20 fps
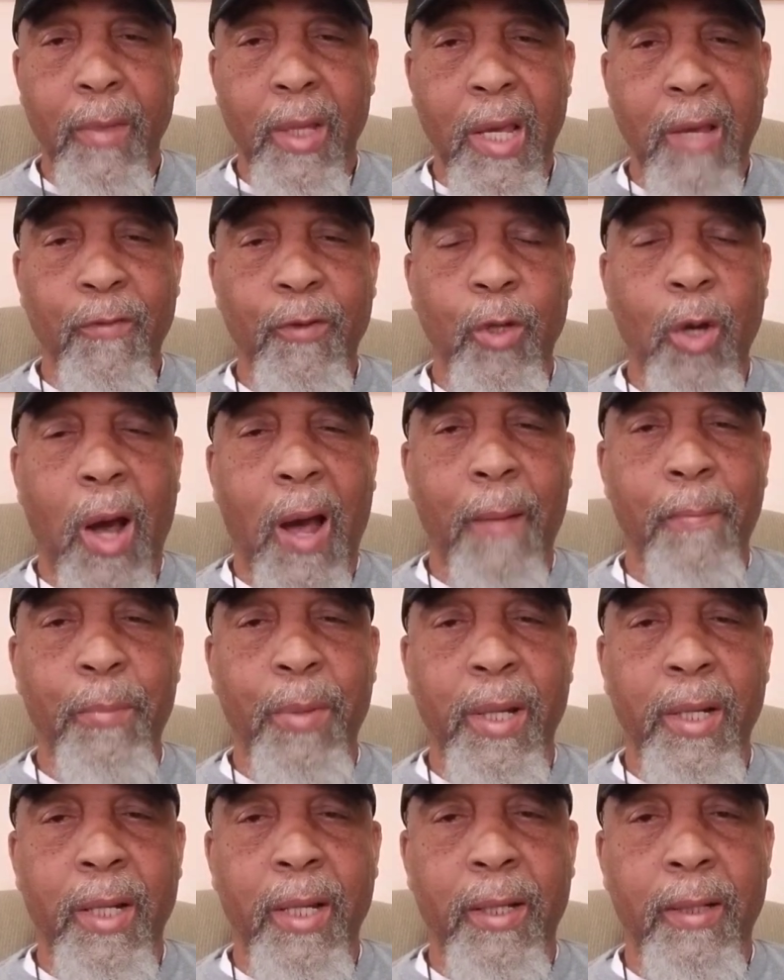Even though I've
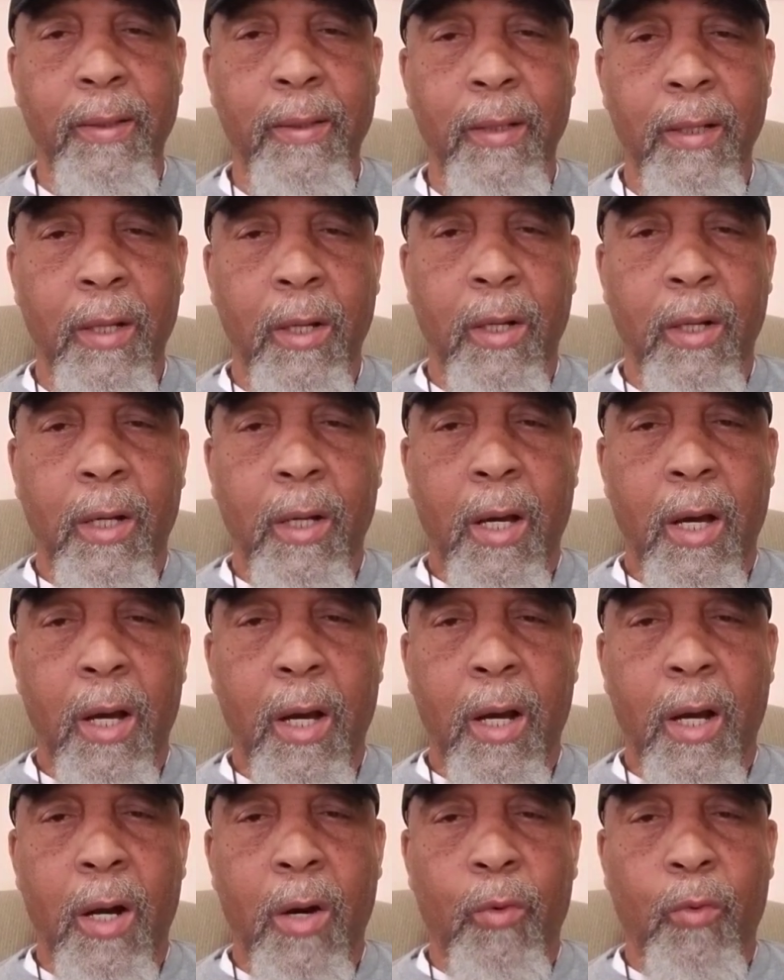been in
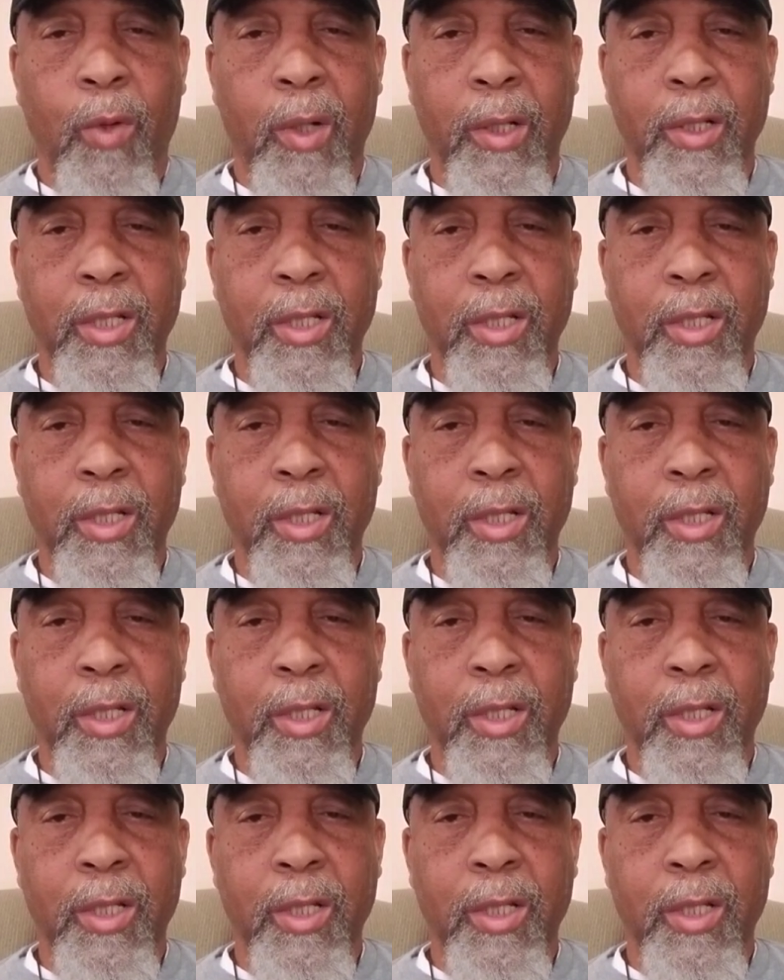real